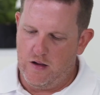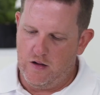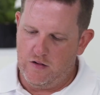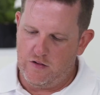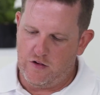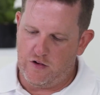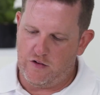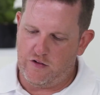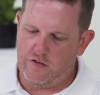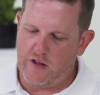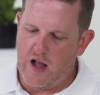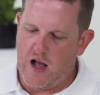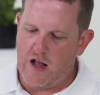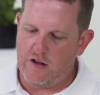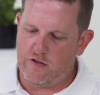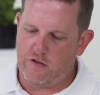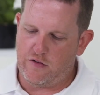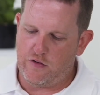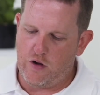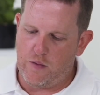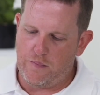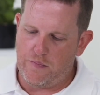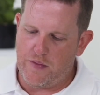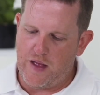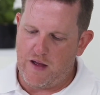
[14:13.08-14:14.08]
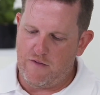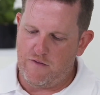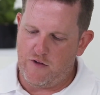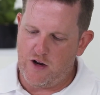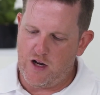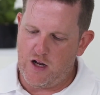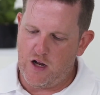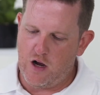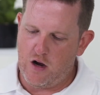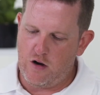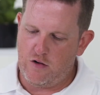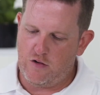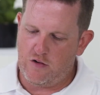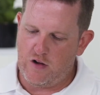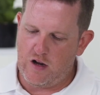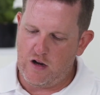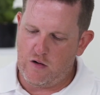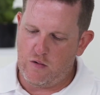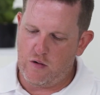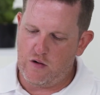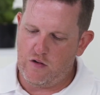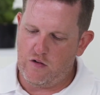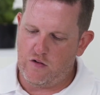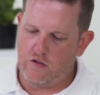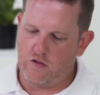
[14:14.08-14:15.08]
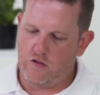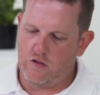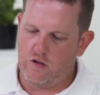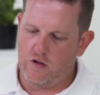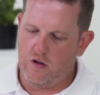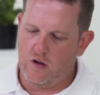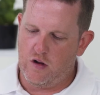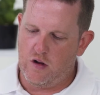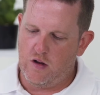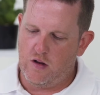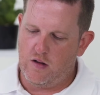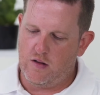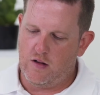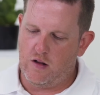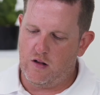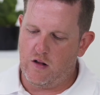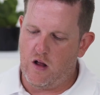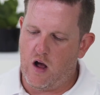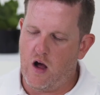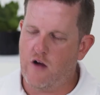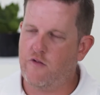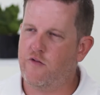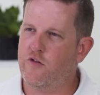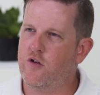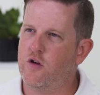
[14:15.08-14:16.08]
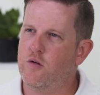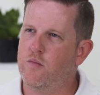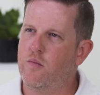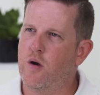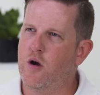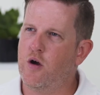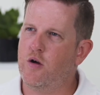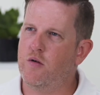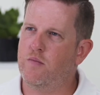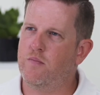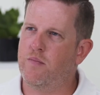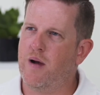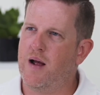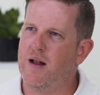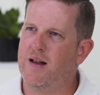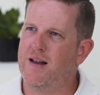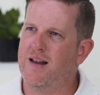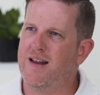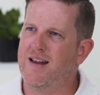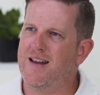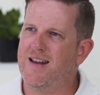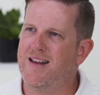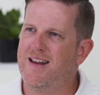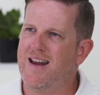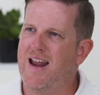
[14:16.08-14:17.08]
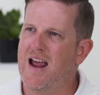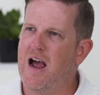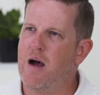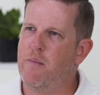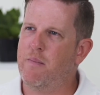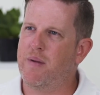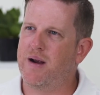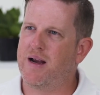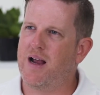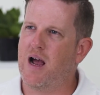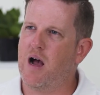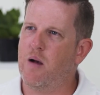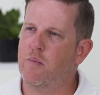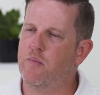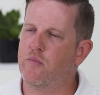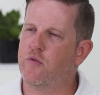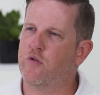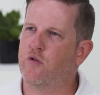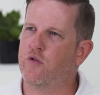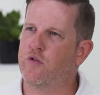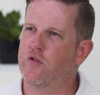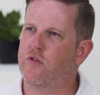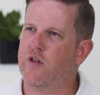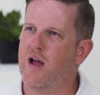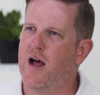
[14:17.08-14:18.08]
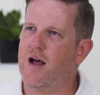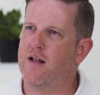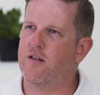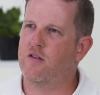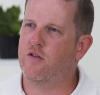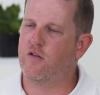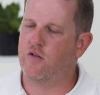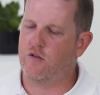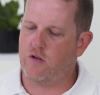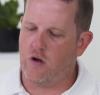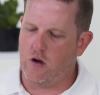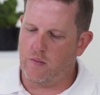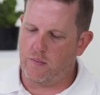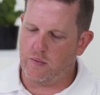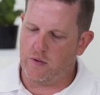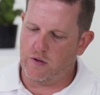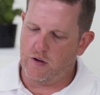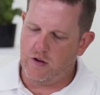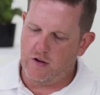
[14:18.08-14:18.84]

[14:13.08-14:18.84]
To stop that video sequence, the live view mode button now becomes your start and stop.